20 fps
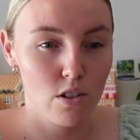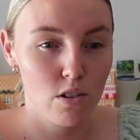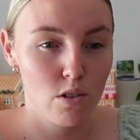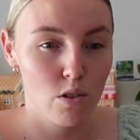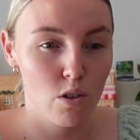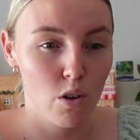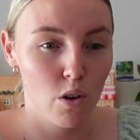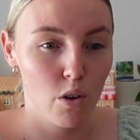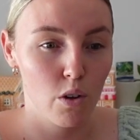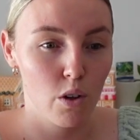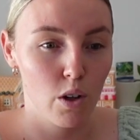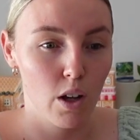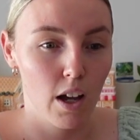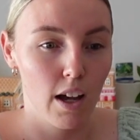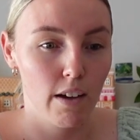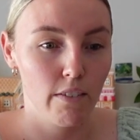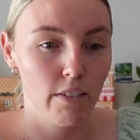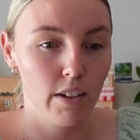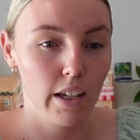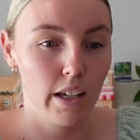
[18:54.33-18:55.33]
so
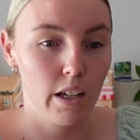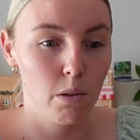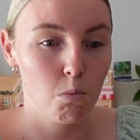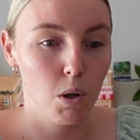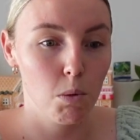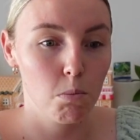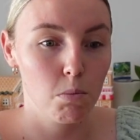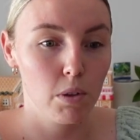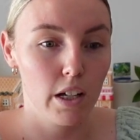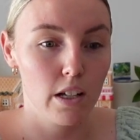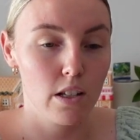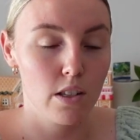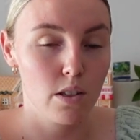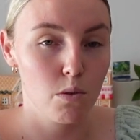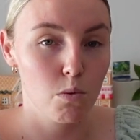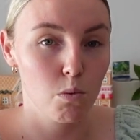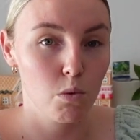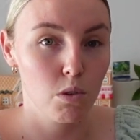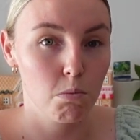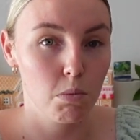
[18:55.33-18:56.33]
having it in one
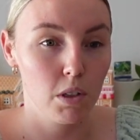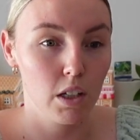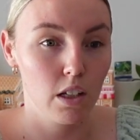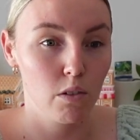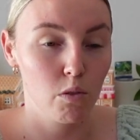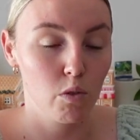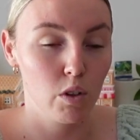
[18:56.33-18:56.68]
place would be